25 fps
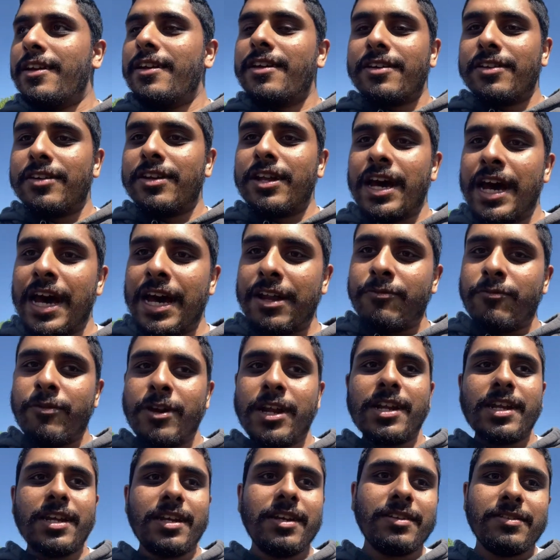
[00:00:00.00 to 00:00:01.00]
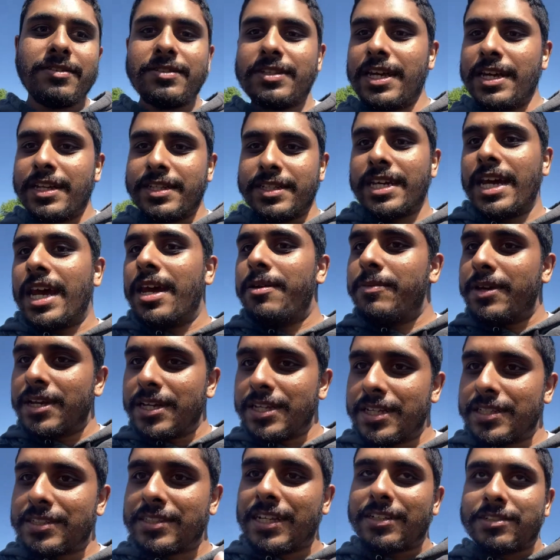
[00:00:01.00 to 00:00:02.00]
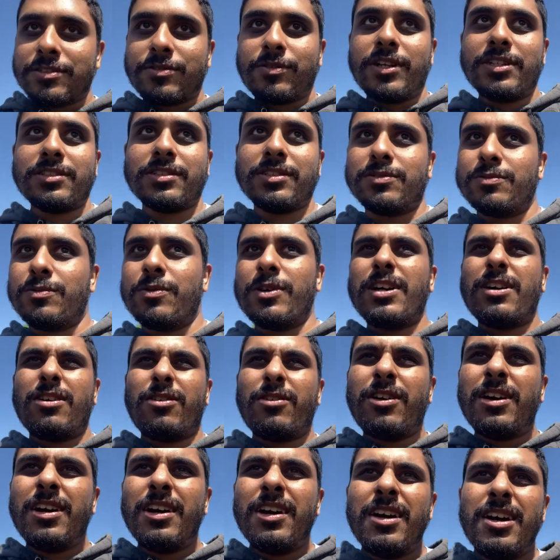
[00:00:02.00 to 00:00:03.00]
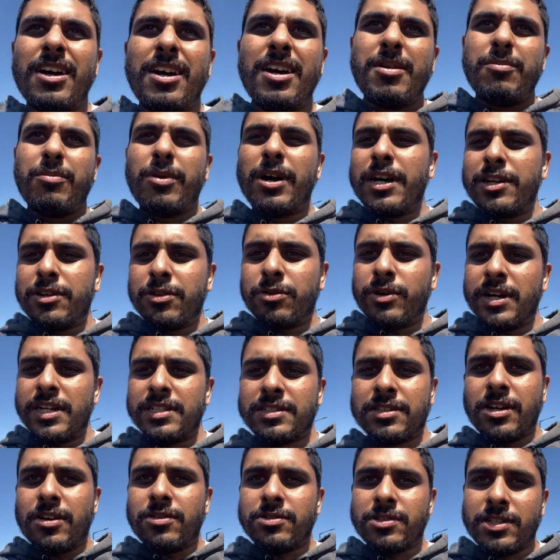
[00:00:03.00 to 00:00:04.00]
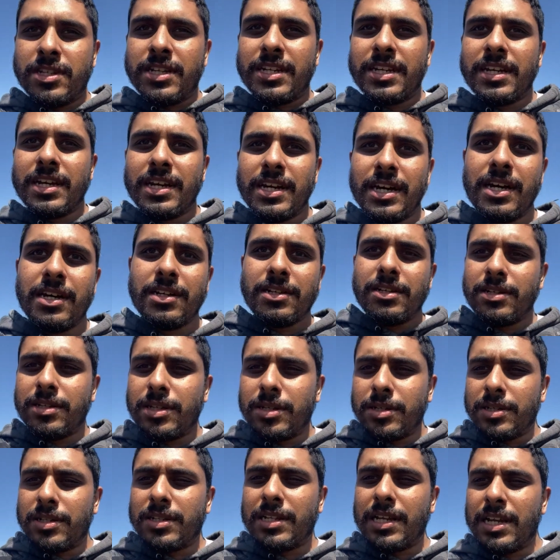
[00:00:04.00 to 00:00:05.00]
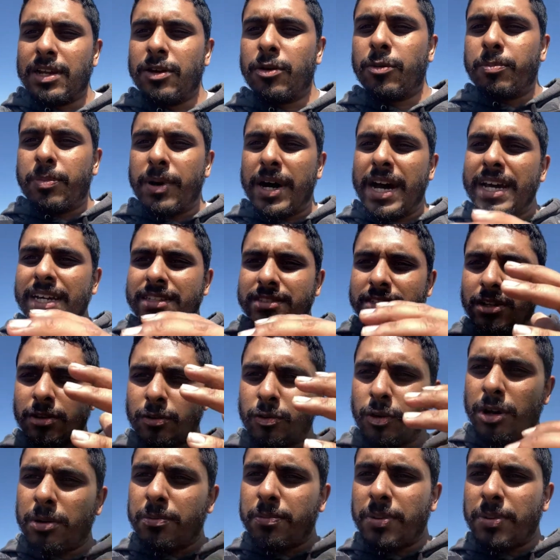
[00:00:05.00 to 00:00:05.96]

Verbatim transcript: you know, had ready. They had gaming accessories as well. But I'd always go to the, uh, the, the little bikes and quad